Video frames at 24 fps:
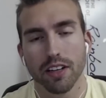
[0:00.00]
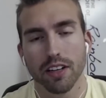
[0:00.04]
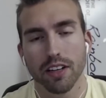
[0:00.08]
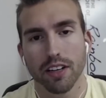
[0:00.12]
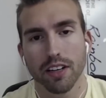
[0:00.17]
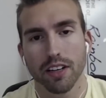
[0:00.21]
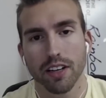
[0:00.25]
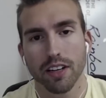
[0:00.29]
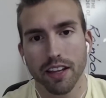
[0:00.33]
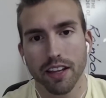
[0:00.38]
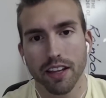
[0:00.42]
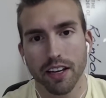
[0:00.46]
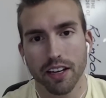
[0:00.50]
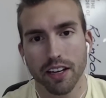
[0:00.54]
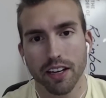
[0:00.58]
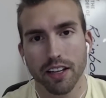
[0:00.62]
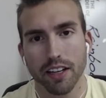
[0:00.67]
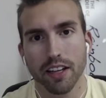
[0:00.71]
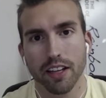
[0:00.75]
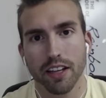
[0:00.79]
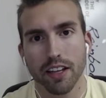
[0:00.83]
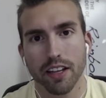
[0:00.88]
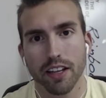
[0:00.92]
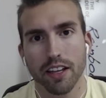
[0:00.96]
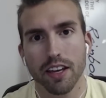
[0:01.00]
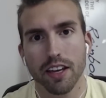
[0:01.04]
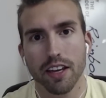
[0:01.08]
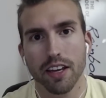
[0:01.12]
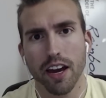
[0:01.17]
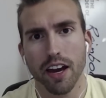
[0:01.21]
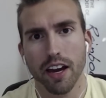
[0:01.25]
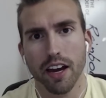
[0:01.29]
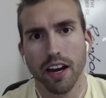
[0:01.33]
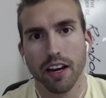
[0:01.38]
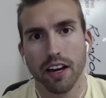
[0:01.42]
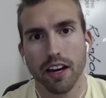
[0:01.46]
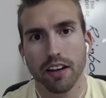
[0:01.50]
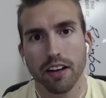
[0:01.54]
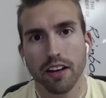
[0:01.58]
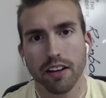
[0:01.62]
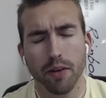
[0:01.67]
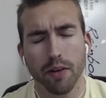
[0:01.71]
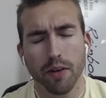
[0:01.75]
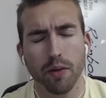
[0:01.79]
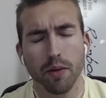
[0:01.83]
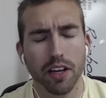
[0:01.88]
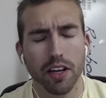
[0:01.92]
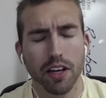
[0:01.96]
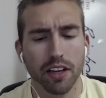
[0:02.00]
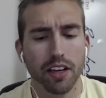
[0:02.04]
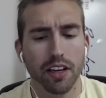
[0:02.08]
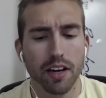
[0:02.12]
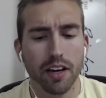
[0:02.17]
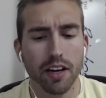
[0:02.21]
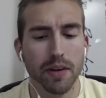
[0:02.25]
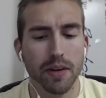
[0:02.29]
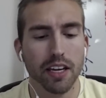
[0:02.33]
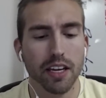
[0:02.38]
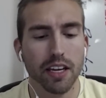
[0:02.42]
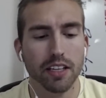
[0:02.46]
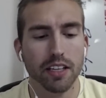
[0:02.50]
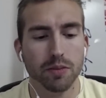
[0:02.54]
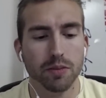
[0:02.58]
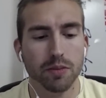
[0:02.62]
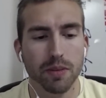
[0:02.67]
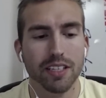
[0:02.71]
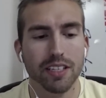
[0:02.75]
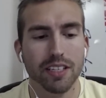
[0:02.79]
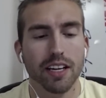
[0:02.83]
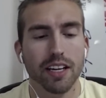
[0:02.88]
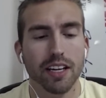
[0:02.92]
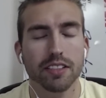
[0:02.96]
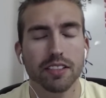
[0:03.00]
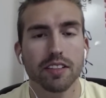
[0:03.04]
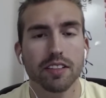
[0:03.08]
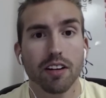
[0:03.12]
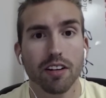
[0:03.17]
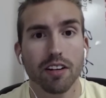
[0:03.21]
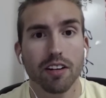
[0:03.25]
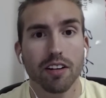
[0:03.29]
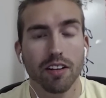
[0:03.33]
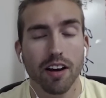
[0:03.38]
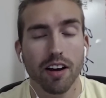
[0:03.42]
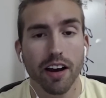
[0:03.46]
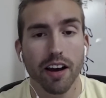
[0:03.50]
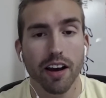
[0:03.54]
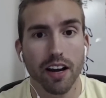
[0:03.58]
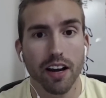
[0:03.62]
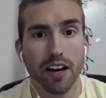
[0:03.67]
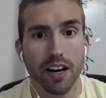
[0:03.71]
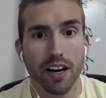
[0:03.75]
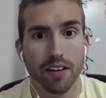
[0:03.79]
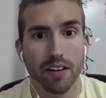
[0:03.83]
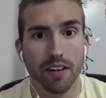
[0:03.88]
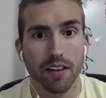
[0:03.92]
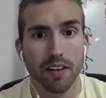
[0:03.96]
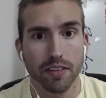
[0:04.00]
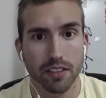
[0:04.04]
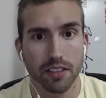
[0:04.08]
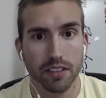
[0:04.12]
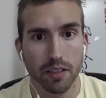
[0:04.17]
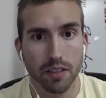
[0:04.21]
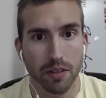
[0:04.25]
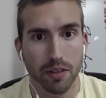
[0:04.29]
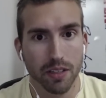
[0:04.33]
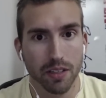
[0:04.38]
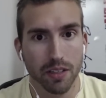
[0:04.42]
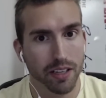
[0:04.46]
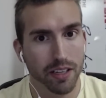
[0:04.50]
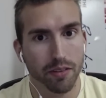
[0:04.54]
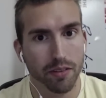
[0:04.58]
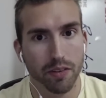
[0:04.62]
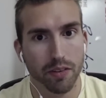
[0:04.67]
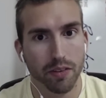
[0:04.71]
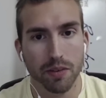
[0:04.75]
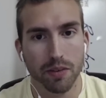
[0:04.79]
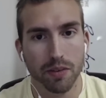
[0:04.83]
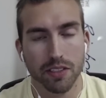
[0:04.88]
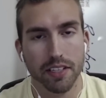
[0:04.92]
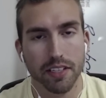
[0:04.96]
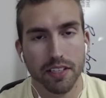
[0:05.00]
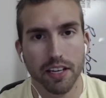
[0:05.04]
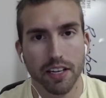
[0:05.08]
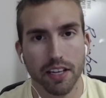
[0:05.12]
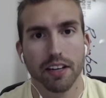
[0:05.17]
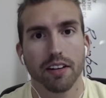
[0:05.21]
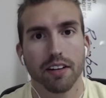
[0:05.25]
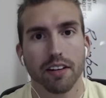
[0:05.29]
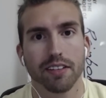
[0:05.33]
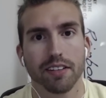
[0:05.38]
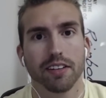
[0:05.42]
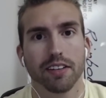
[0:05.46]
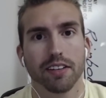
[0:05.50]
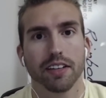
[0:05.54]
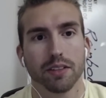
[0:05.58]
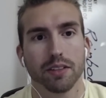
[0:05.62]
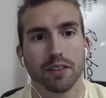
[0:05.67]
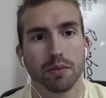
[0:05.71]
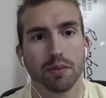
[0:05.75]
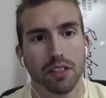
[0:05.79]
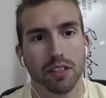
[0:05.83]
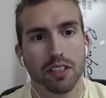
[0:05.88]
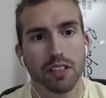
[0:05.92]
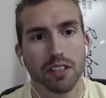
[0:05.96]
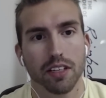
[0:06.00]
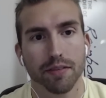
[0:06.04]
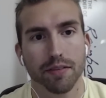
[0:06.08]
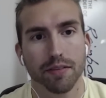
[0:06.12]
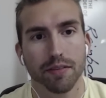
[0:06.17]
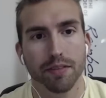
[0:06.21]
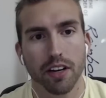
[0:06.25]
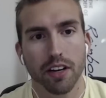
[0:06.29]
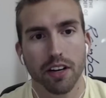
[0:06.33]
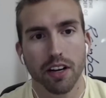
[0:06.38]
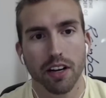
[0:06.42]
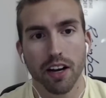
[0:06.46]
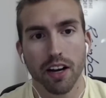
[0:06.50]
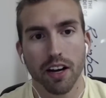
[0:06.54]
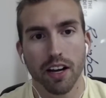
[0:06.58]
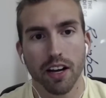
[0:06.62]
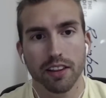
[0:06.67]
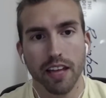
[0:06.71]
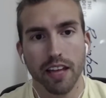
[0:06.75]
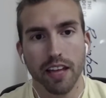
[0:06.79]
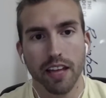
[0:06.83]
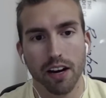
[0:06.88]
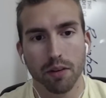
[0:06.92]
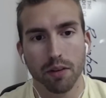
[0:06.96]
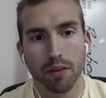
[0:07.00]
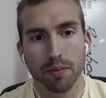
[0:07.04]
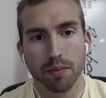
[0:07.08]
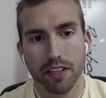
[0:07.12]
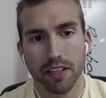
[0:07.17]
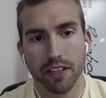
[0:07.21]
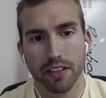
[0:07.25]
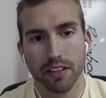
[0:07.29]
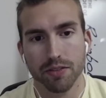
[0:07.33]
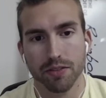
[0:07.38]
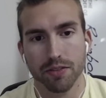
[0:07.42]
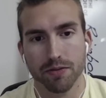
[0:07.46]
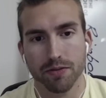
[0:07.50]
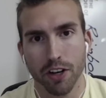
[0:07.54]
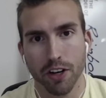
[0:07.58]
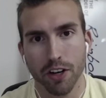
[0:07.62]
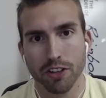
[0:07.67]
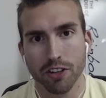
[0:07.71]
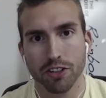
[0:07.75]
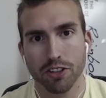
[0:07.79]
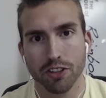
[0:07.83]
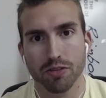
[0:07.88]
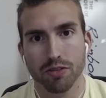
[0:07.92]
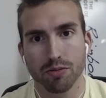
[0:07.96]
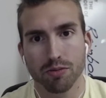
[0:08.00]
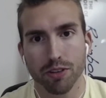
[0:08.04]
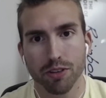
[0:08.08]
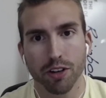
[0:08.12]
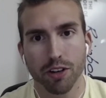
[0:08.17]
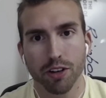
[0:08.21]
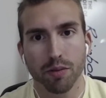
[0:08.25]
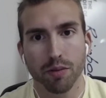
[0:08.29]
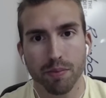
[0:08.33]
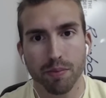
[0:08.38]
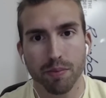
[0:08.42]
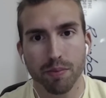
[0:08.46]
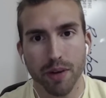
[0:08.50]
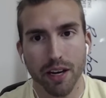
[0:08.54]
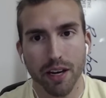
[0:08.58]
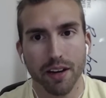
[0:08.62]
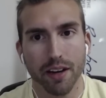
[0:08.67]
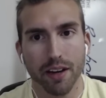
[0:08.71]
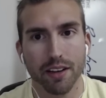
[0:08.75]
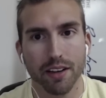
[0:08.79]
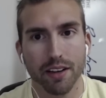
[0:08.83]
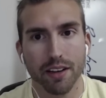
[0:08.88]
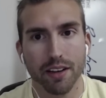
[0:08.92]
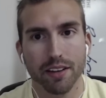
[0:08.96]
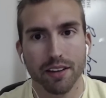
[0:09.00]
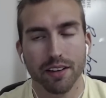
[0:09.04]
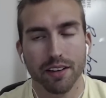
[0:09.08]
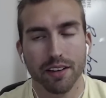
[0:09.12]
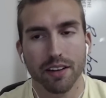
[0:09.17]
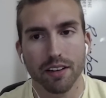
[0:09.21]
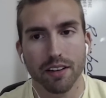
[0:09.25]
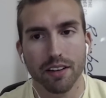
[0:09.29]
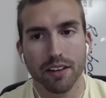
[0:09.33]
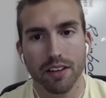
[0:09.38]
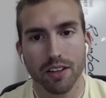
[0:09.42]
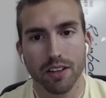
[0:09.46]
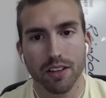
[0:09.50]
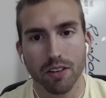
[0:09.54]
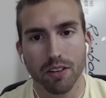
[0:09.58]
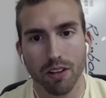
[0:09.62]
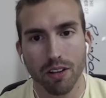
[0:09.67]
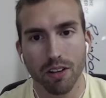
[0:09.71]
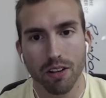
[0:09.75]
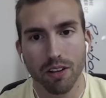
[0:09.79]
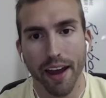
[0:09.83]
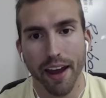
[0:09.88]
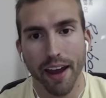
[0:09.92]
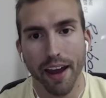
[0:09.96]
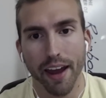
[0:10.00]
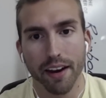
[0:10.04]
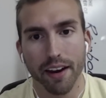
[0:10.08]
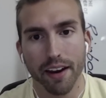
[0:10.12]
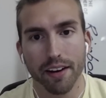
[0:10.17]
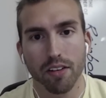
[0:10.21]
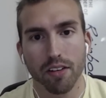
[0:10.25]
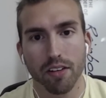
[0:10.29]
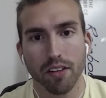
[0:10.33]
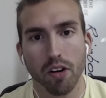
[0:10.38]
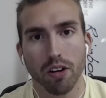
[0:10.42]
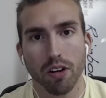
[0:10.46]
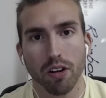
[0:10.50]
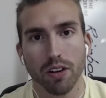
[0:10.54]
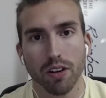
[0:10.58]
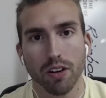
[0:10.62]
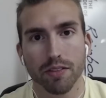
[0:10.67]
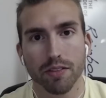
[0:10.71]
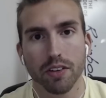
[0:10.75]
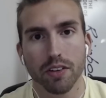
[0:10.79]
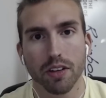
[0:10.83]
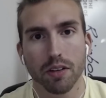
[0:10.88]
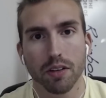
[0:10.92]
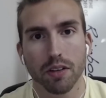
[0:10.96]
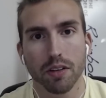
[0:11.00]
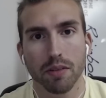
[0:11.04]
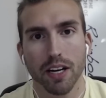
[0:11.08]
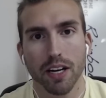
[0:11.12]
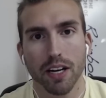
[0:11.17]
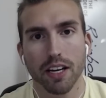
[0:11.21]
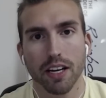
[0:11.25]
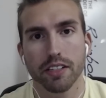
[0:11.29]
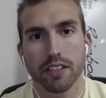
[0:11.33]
I think. Yeah. Well, I mean, he's been tested online, obviously, but like we've been seeing, online is completely different. That'll be his first real big LAN Call of Duty match.